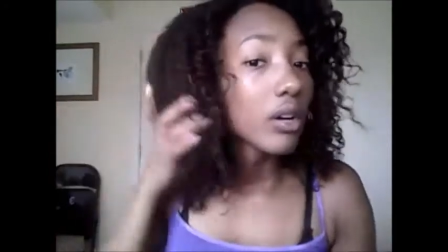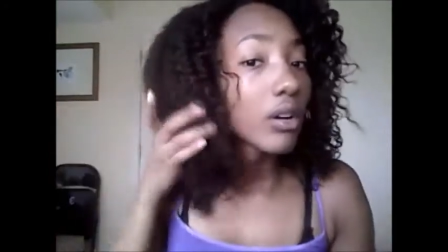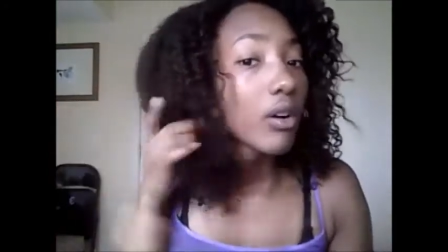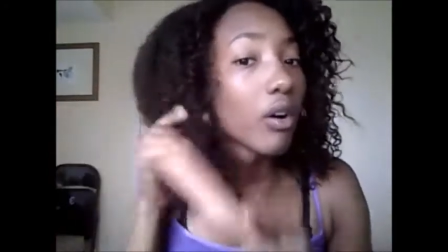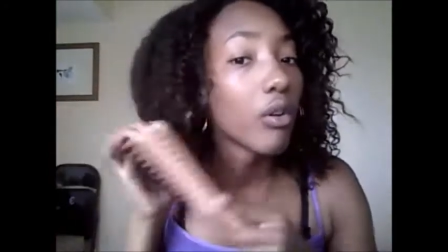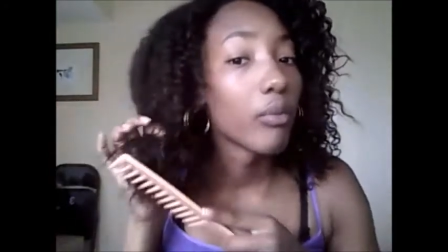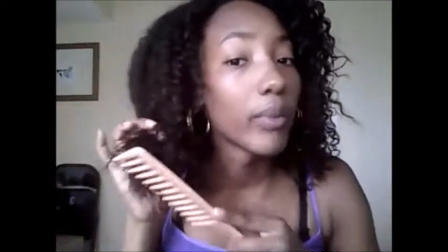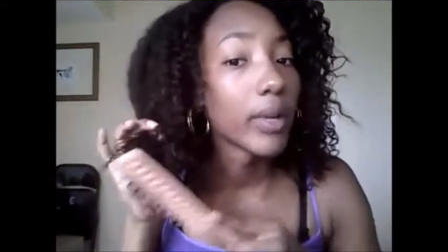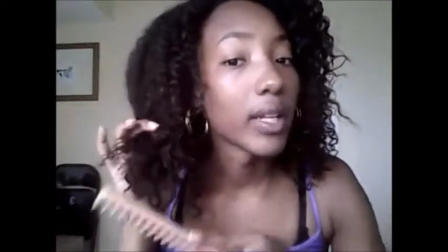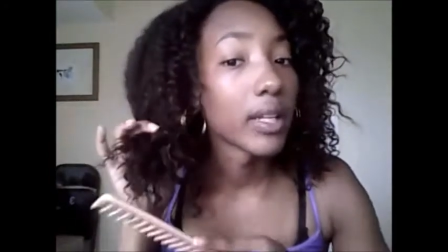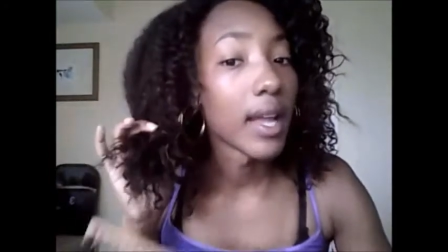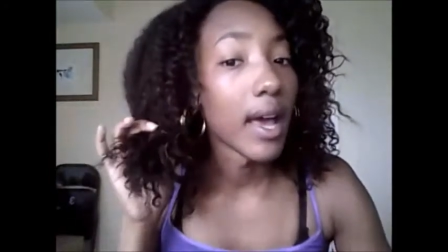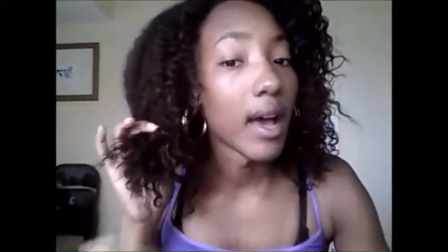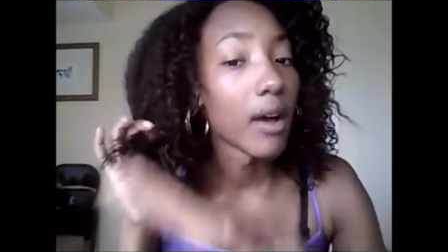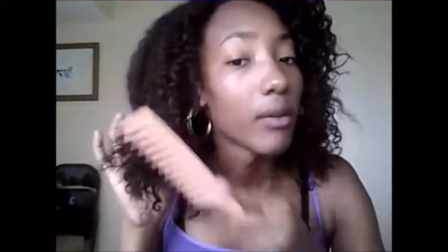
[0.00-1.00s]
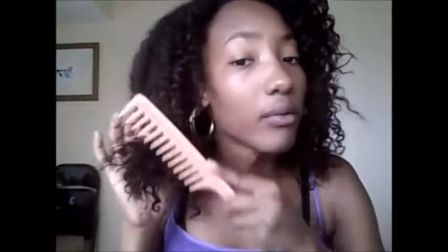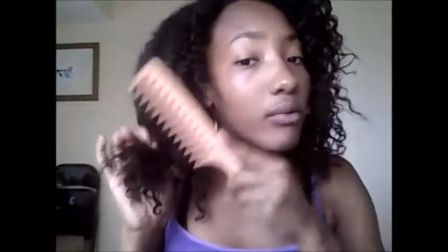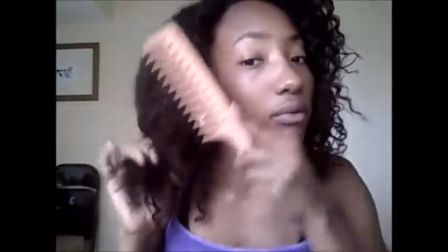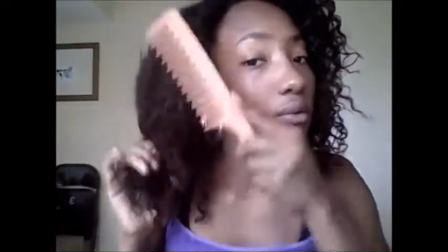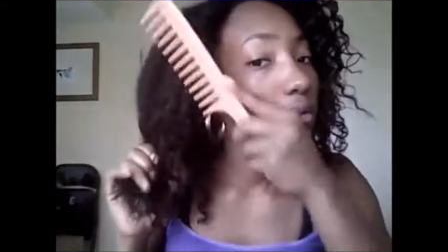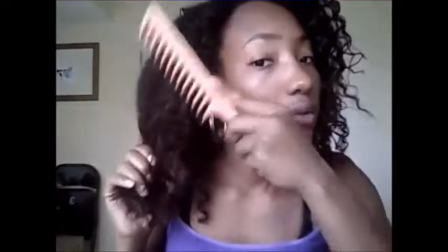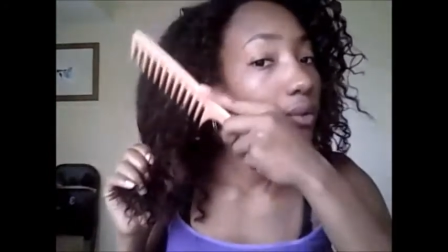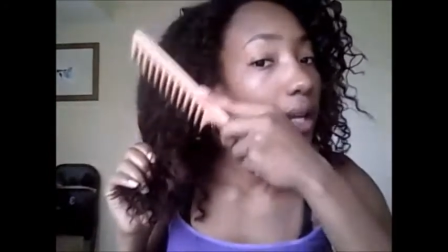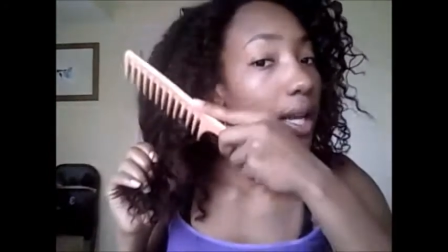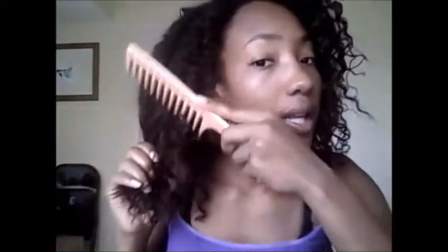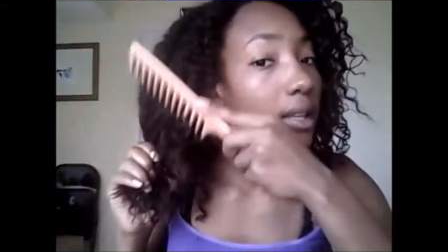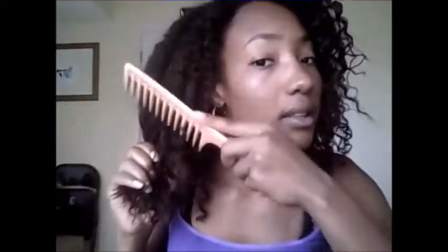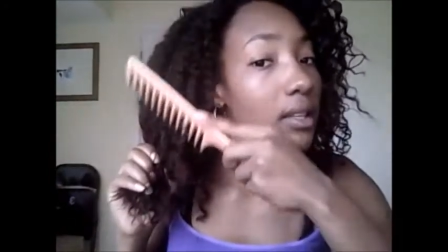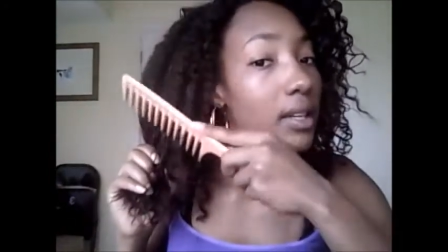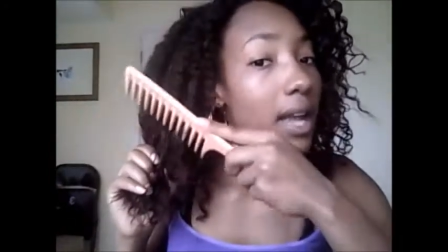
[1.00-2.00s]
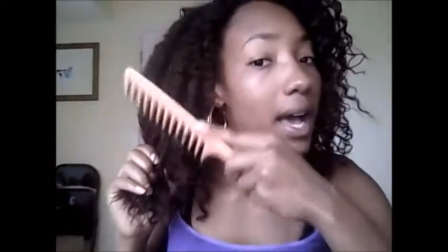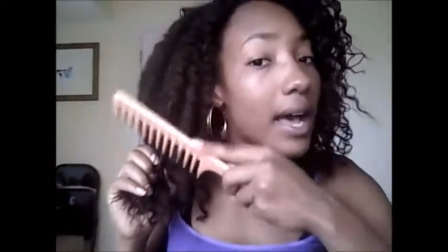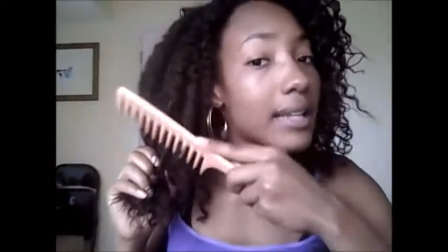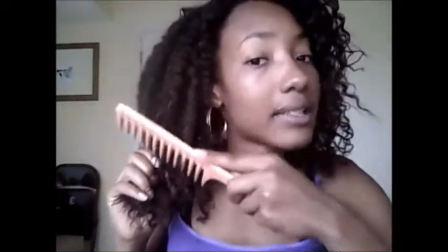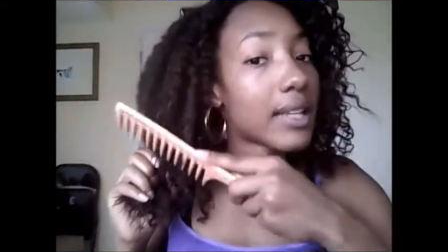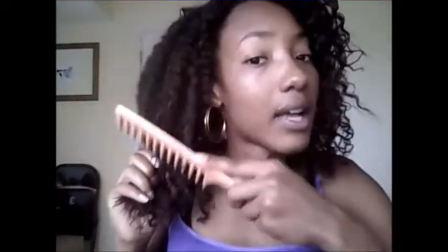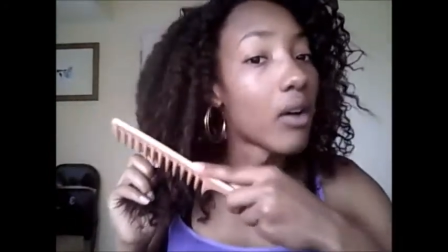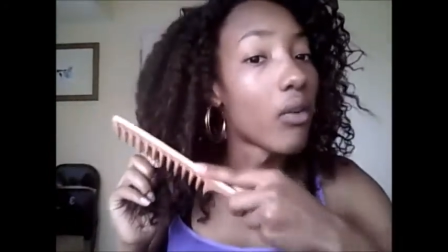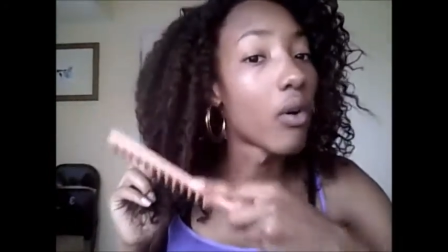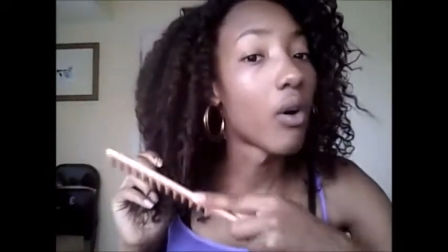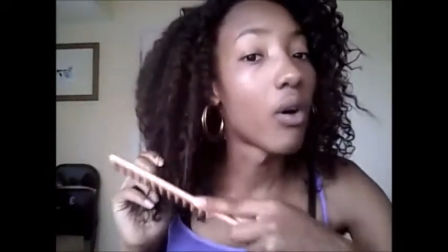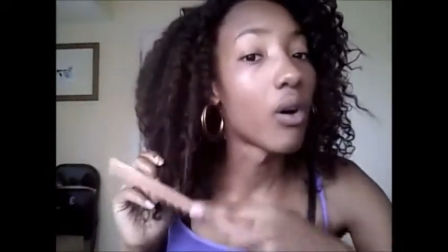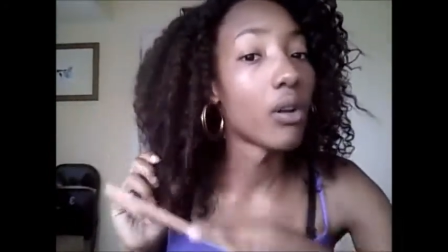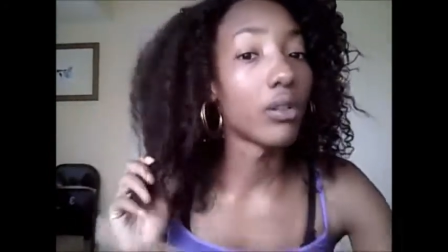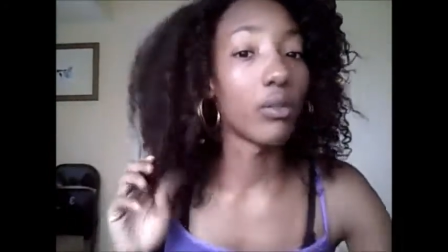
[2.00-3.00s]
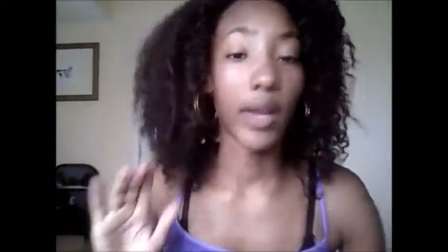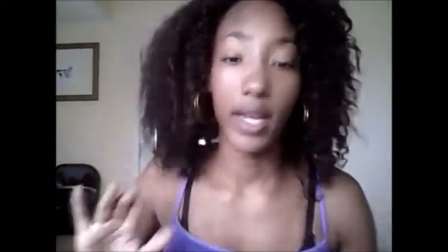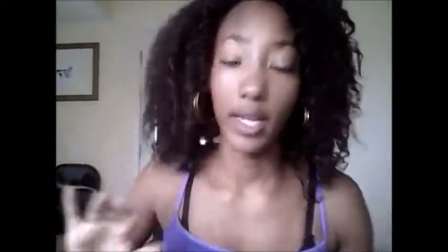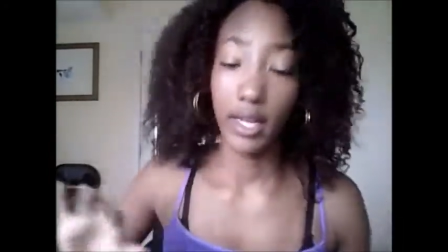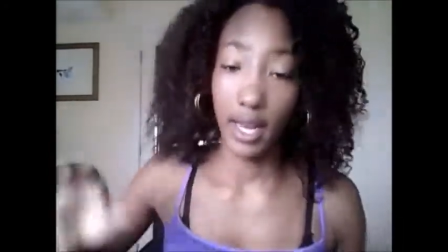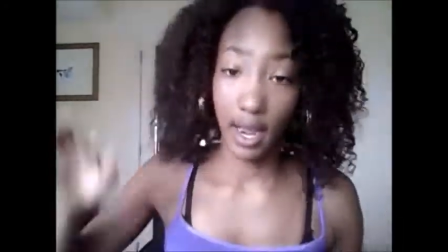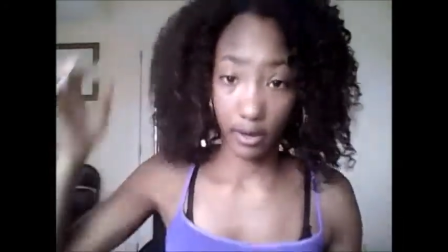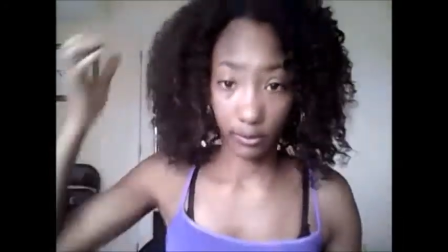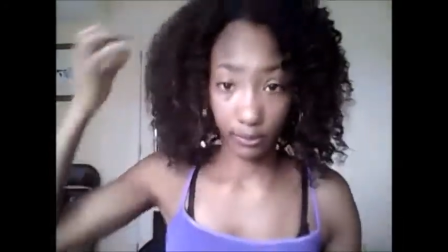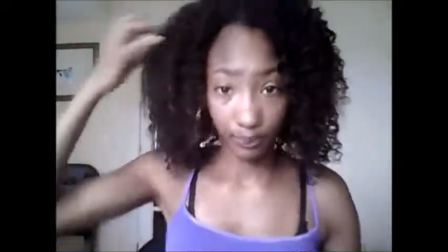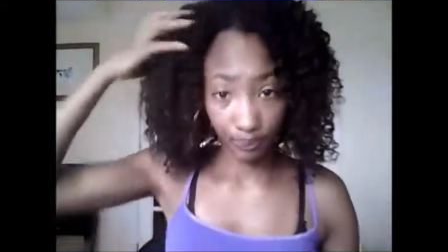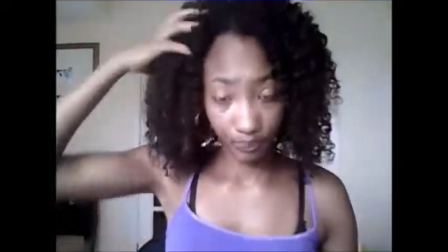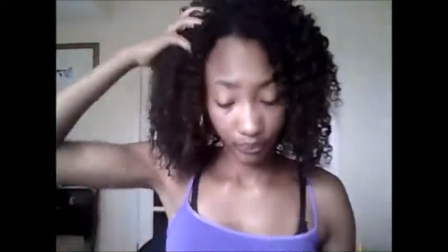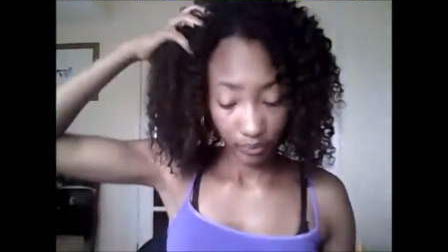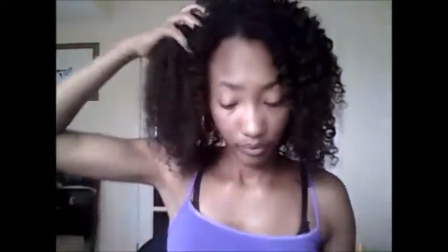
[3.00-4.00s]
comb it down through getting the knots out all the way down